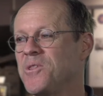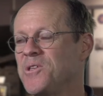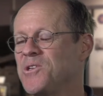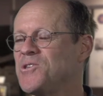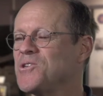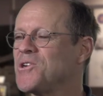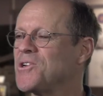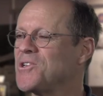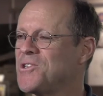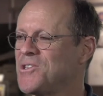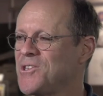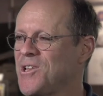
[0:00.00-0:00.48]
that
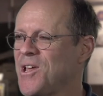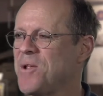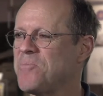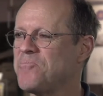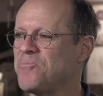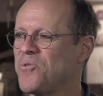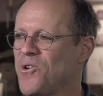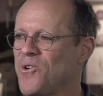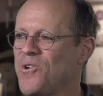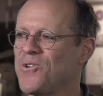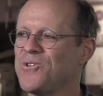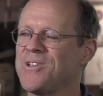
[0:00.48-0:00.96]
you could sell
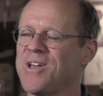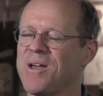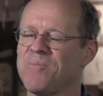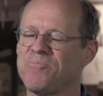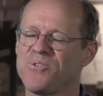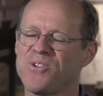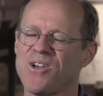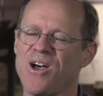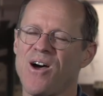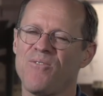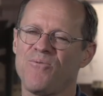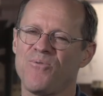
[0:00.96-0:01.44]
prototype
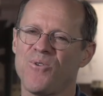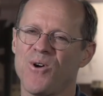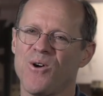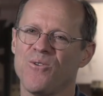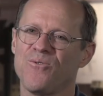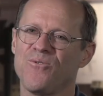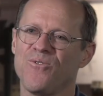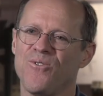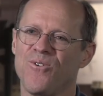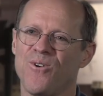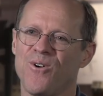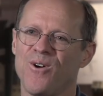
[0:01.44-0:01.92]
software
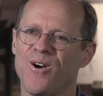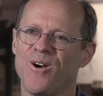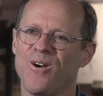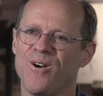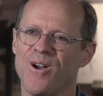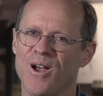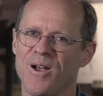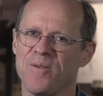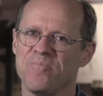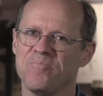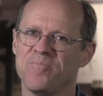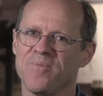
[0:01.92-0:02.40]

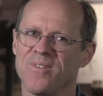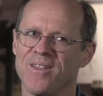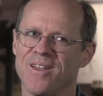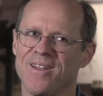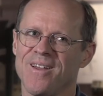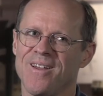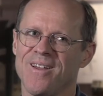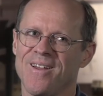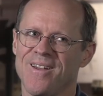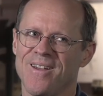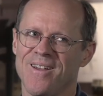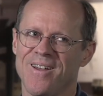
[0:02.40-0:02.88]
for
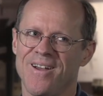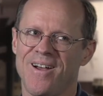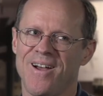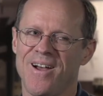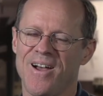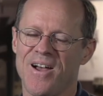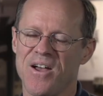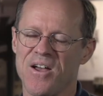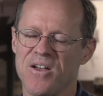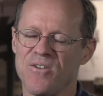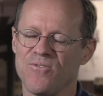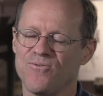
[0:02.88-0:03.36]

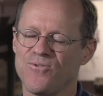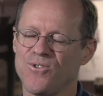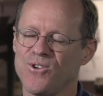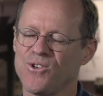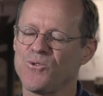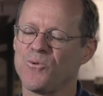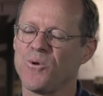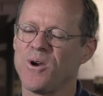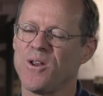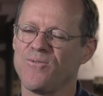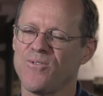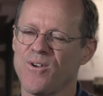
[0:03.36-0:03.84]

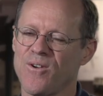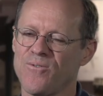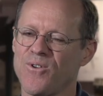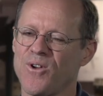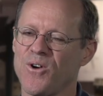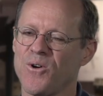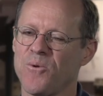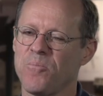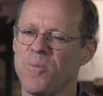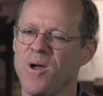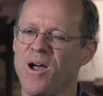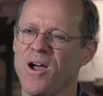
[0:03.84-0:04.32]

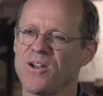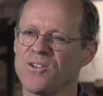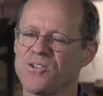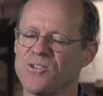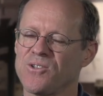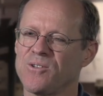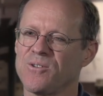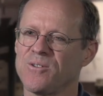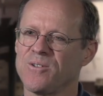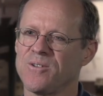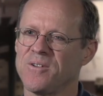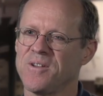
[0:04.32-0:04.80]
$2,500
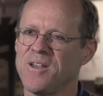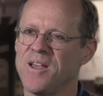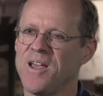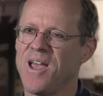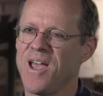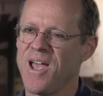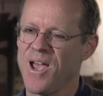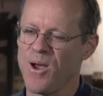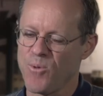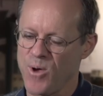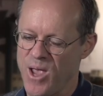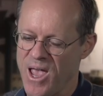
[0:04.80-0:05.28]
bucks,
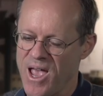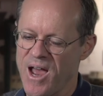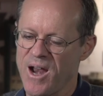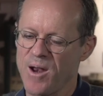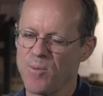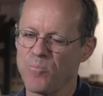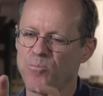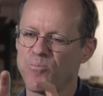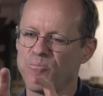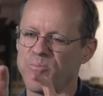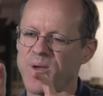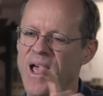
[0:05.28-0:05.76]
and we had
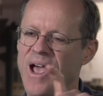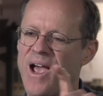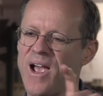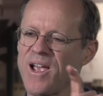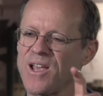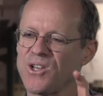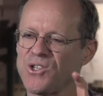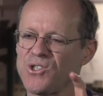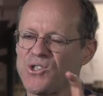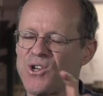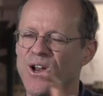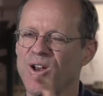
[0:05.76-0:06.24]
it
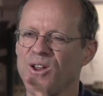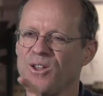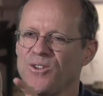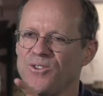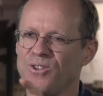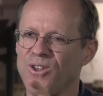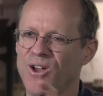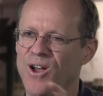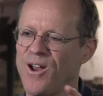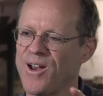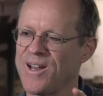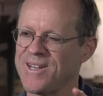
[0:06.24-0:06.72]
packaged on
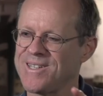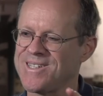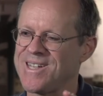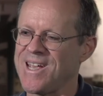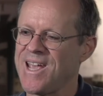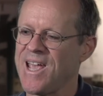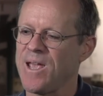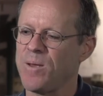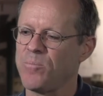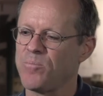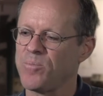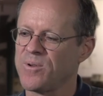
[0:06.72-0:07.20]
a
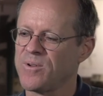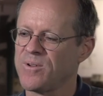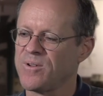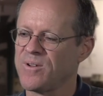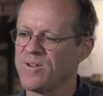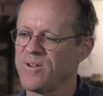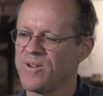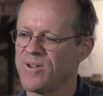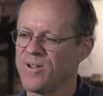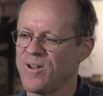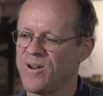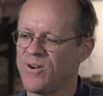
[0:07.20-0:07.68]
tape,
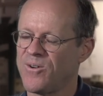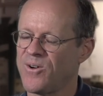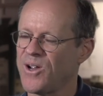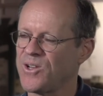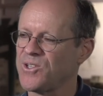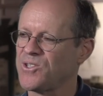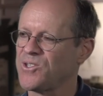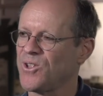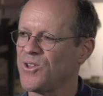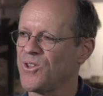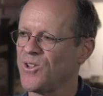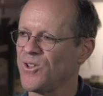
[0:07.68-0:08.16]

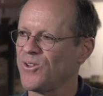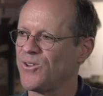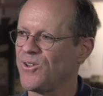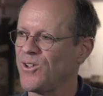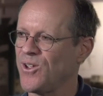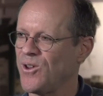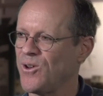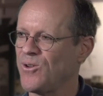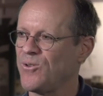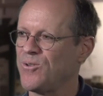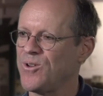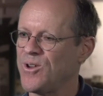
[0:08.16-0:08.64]
right? So that
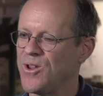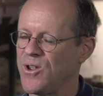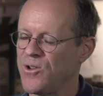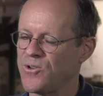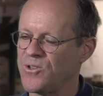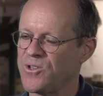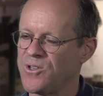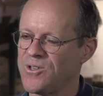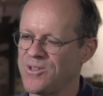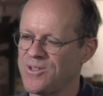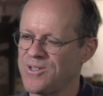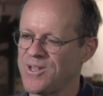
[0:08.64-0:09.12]

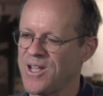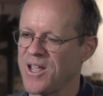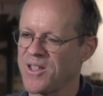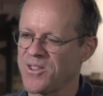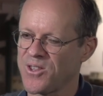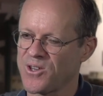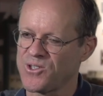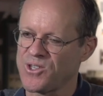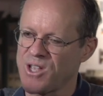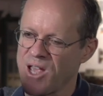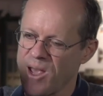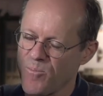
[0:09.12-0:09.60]
you'd take
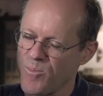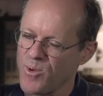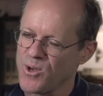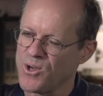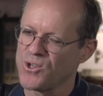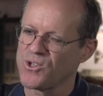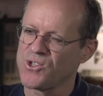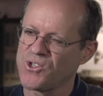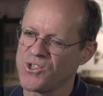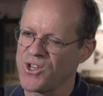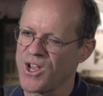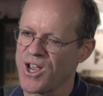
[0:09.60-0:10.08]
the tape and
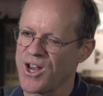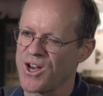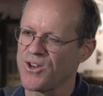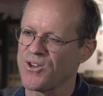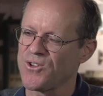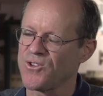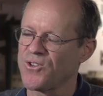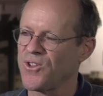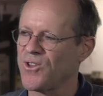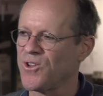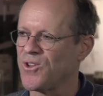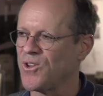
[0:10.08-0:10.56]
you'd stick it
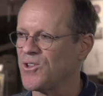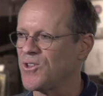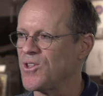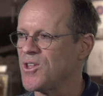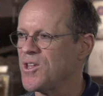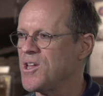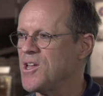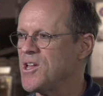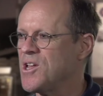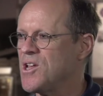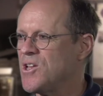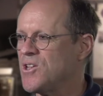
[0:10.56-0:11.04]
into the
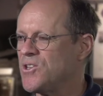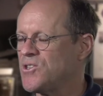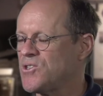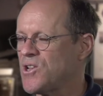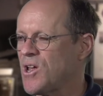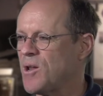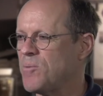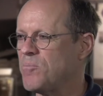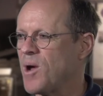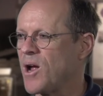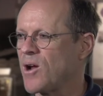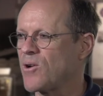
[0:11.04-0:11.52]

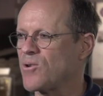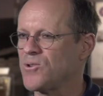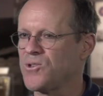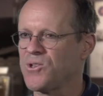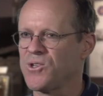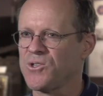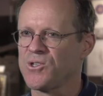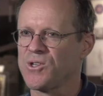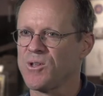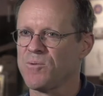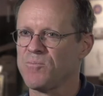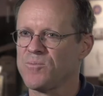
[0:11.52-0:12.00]
Sun
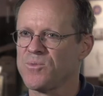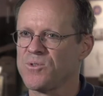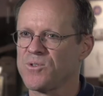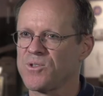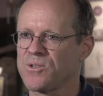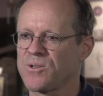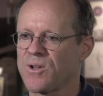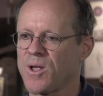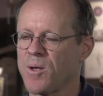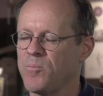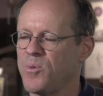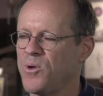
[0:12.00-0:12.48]

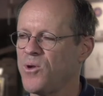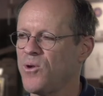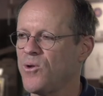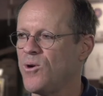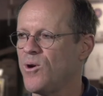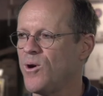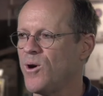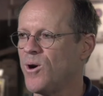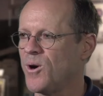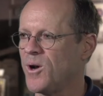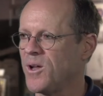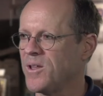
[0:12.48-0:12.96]
Microsystems
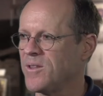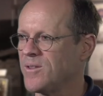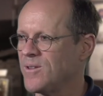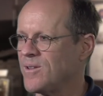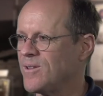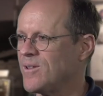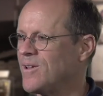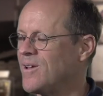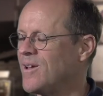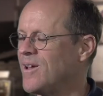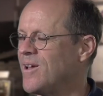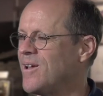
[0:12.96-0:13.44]
computer,
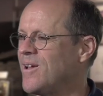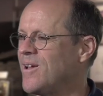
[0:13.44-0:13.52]
and